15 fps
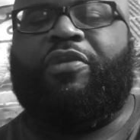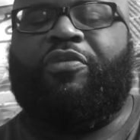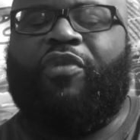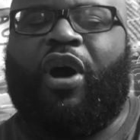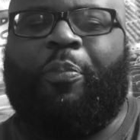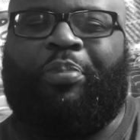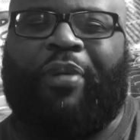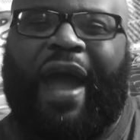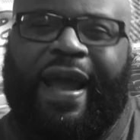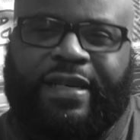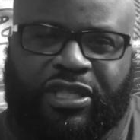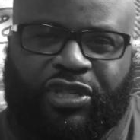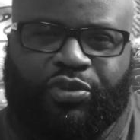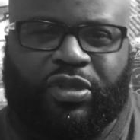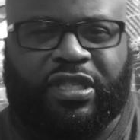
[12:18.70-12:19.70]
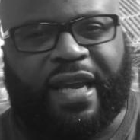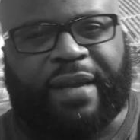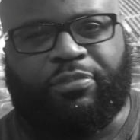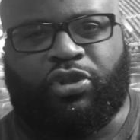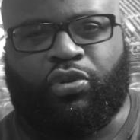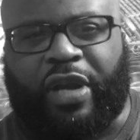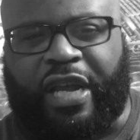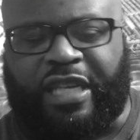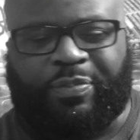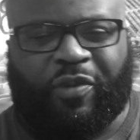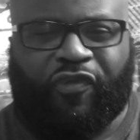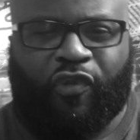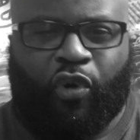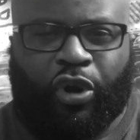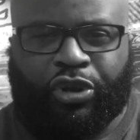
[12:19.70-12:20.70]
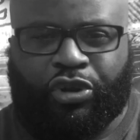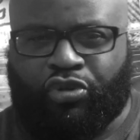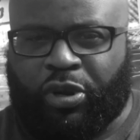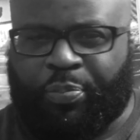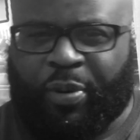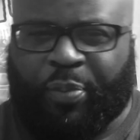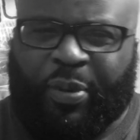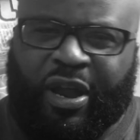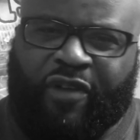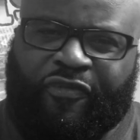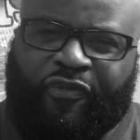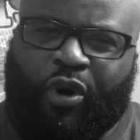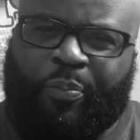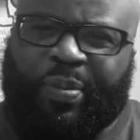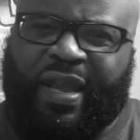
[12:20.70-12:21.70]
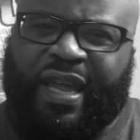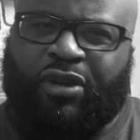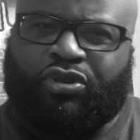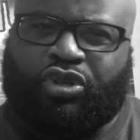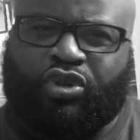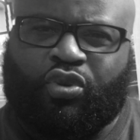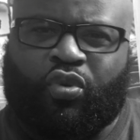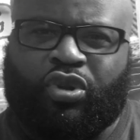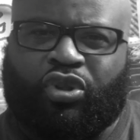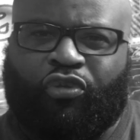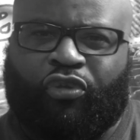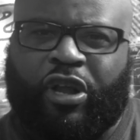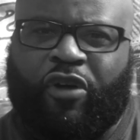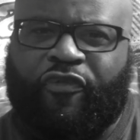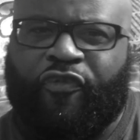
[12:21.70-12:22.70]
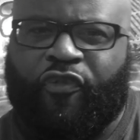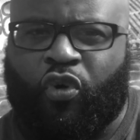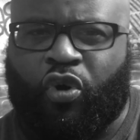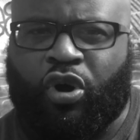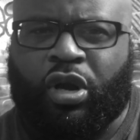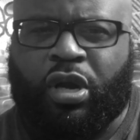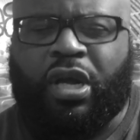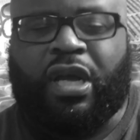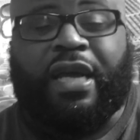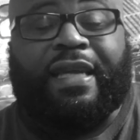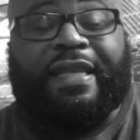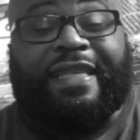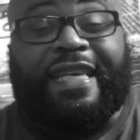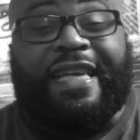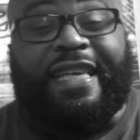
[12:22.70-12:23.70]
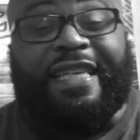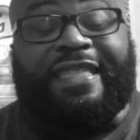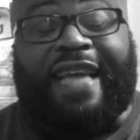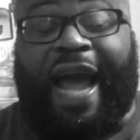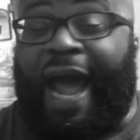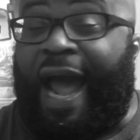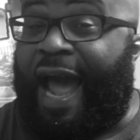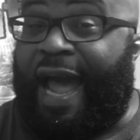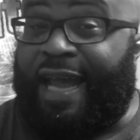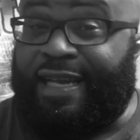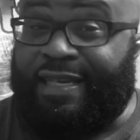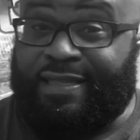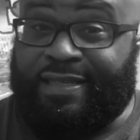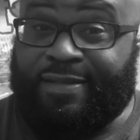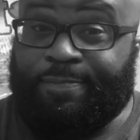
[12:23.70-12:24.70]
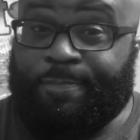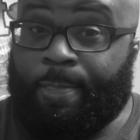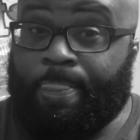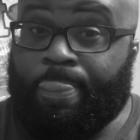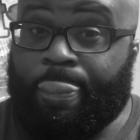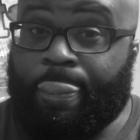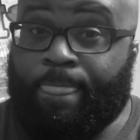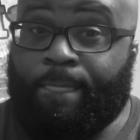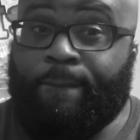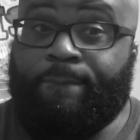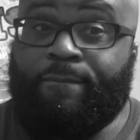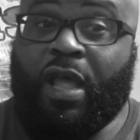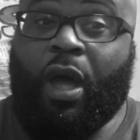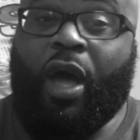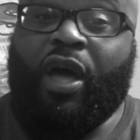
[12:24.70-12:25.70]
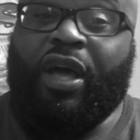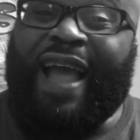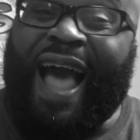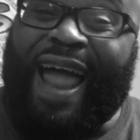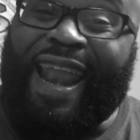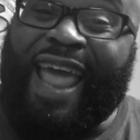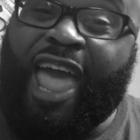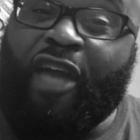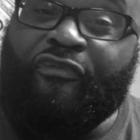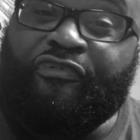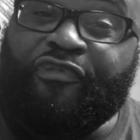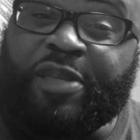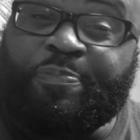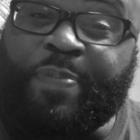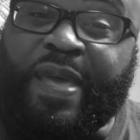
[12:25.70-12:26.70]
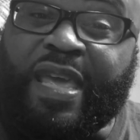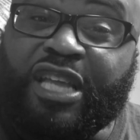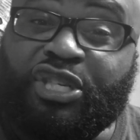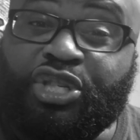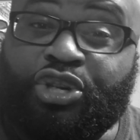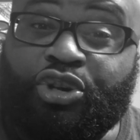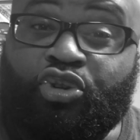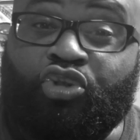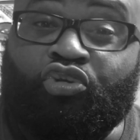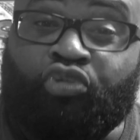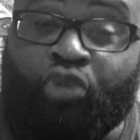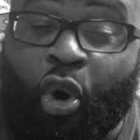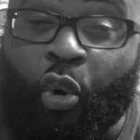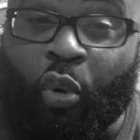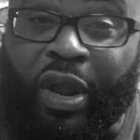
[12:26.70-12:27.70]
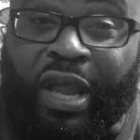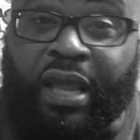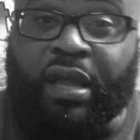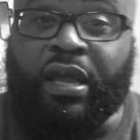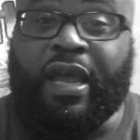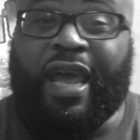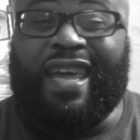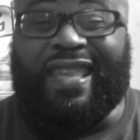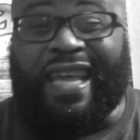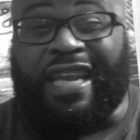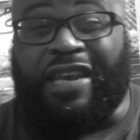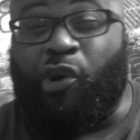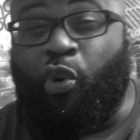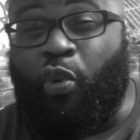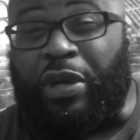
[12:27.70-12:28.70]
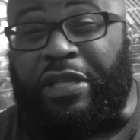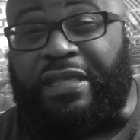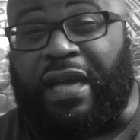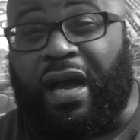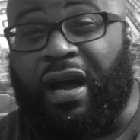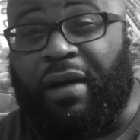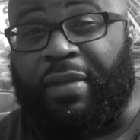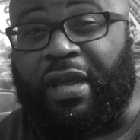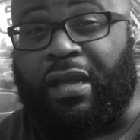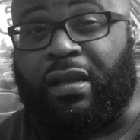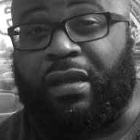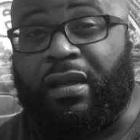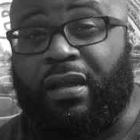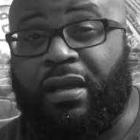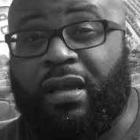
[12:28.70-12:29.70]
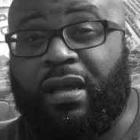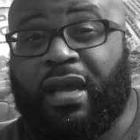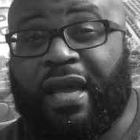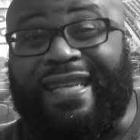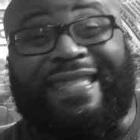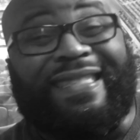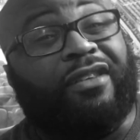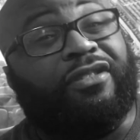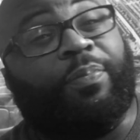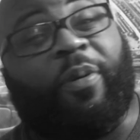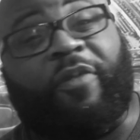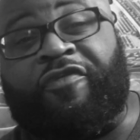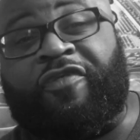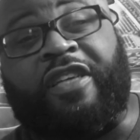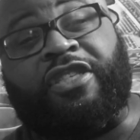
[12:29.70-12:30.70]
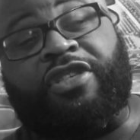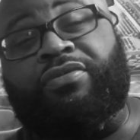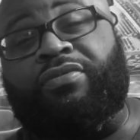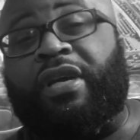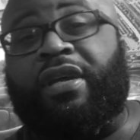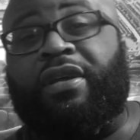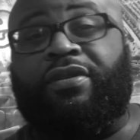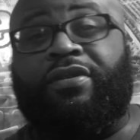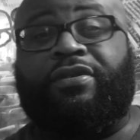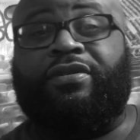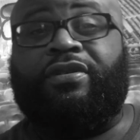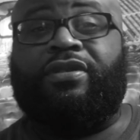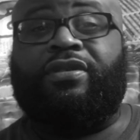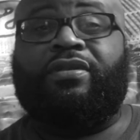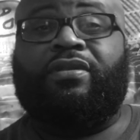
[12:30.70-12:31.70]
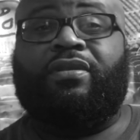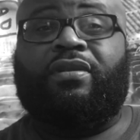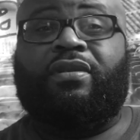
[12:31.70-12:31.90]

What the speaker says: a practice was taped 2 days before and you could prepare for a play or 2 or 3 or 4. These guys got every pitch you're throwing, and they know what's coming. These guys are professional hitters.